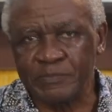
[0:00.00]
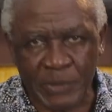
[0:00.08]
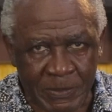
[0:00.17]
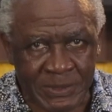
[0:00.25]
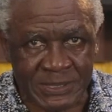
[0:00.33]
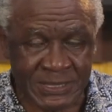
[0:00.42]

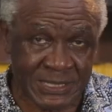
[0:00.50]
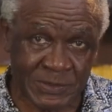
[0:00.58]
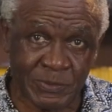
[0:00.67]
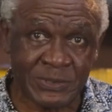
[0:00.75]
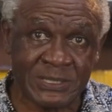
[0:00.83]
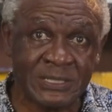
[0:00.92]
Public
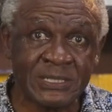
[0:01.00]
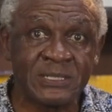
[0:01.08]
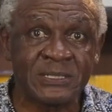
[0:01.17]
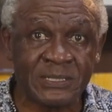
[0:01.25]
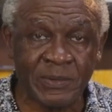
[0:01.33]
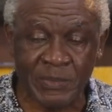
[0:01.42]
transport
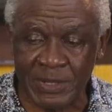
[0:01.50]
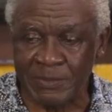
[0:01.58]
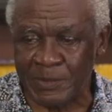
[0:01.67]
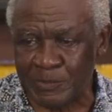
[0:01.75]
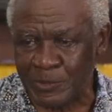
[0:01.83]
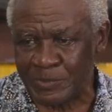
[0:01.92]
needs a
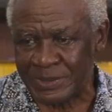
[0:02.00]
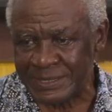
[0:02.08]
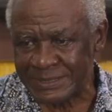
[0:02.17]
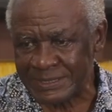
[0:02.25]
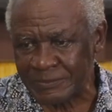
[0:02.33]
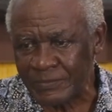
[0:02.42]
minimum
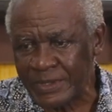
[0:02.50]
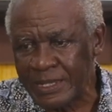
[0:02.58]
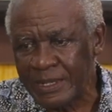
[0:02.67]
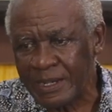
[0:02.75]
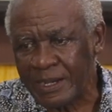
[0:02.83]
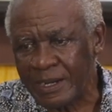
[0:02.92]
population.
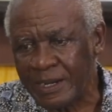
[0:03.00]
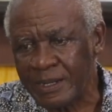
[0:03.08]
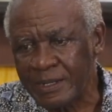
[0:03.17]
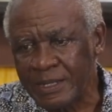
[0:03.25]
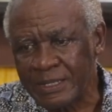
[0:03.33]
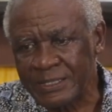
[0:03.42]
The
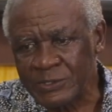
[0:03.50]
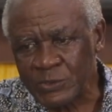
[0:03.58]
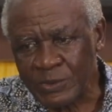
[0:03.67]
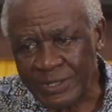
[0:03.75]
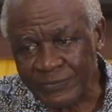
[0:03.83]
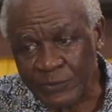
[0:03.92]

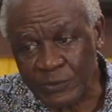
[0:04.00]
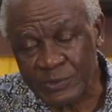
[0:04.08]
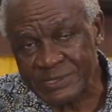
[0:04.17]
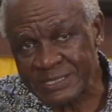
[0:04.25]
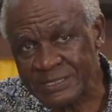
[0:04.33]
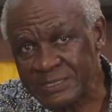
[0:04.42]
geographical
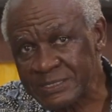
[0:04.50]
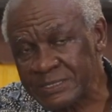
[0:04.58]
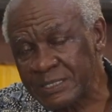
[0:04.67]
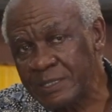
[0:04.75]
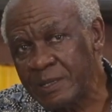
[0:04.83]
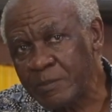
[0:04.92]

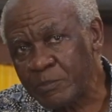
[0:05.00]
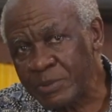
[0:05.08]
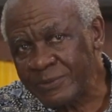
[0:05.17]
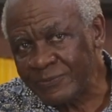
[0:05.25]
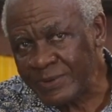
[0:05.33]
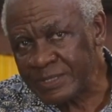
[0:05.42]
concentration
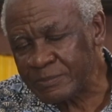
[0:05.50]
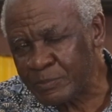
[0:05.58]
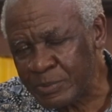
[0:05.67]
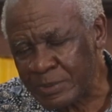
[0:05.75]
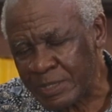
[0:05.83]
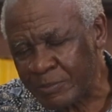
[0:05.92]

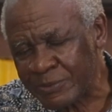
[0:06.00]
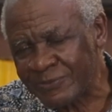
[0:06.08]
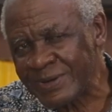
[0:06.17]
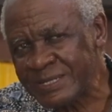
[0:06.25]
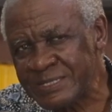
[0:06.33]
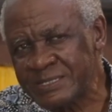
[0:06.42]

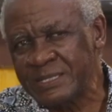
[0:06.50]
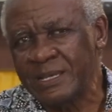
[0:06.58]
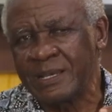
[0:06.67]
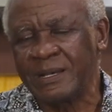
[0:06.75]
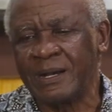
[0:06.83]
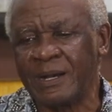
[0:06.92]
provides
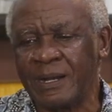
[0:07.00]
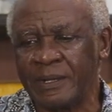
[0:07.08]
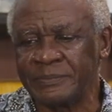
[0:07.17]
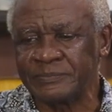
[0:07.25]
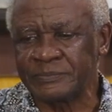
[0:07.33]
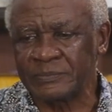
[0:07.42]

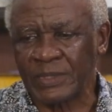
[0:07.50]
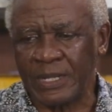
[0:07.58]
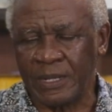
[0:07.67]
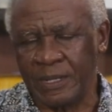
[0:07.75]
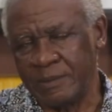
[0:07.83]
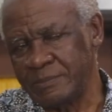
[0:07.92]

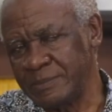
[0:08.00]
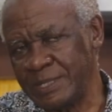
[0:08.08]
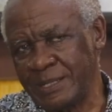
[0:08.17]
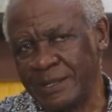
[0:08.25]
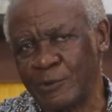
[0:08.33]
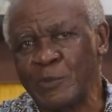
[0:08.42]

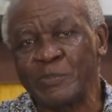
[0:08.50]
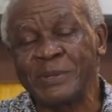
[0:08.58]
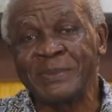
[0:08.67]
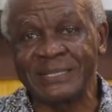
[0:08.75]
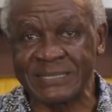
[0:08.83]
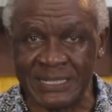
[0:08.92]

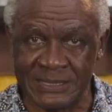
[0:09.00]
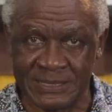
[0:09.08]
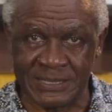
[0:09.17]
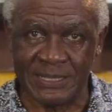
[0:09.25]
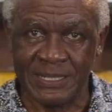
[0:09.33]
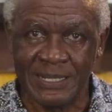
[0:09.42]

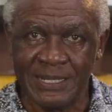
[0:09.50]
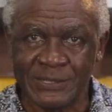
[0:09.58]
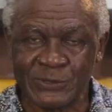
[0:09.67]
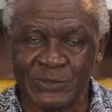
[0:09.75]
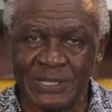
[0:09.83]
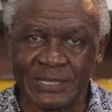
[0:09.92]
complementarity,
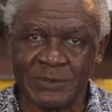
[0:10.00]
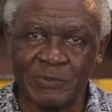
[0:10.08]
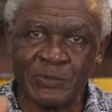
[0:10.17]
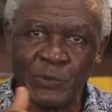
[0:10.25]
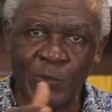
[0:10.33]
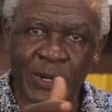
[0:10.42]
so that
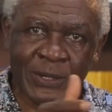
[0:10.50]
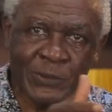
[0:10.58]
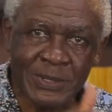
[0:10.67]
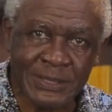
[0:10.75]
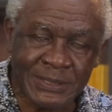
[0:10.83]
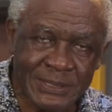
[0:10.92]
people who are
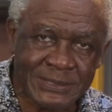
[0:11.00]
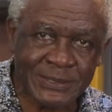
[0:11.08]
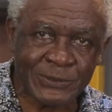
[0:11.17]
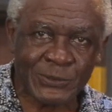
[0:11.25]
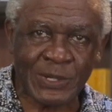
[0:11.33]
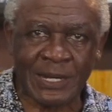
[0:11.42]
doing this
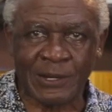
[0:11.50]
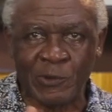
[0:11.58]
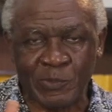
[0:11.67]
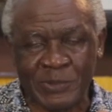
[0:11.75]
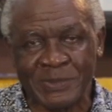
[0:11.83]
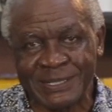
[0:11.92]
also are
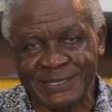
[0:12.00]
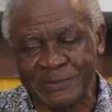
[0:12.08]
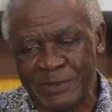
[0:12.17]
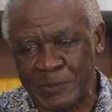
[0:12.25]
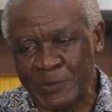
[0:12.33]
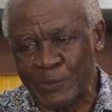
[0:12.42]

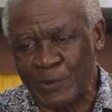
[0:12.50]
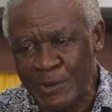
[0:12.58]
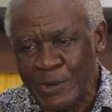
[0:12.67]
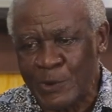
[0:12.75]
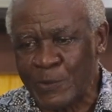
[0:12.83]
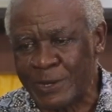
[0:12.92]
complemented by people
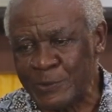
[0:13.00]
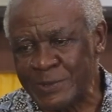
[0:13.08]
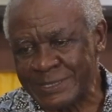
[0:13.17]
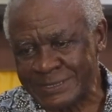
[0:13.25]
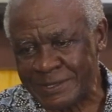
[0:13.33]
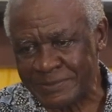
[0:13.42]
who are
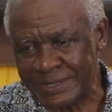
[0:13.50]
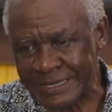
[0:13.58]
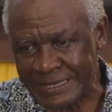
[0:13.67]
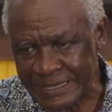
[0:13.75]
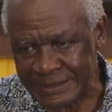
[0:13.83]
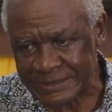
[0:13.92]
doing something
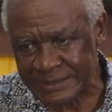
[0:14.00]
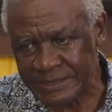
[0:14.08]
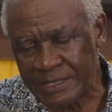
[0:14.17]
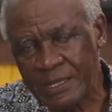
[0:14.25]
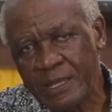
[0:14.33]
else.